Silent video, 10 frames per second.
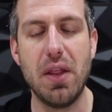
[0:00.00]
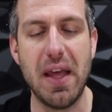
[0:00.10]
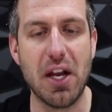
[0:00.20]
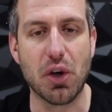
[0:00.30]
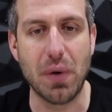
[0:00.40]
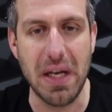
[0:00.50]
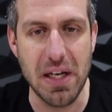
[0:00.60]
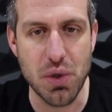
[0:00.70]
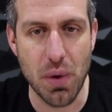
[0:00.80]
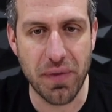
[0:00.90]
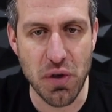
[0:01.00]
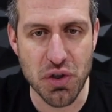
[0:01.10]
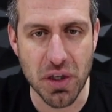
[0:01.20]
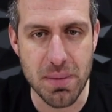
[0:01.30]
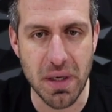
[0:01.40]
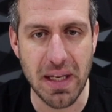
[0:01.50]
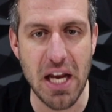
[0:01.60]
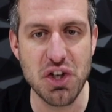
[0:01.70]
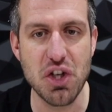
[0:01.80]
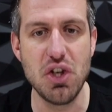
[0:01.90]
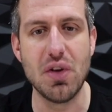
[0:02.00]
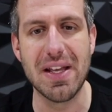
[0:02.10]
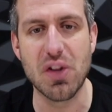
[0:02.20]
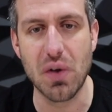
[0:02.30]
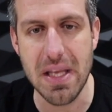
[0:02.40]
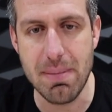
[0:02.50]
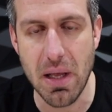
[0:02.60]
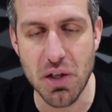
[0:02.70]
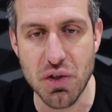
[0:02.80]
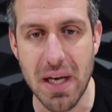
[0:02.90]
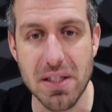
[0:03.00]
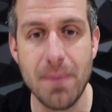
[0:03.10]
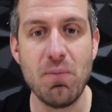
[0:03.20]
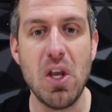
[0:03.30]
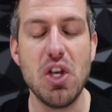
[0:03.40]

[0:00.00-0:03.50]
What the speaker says: They agree to a future communication. You get their email address.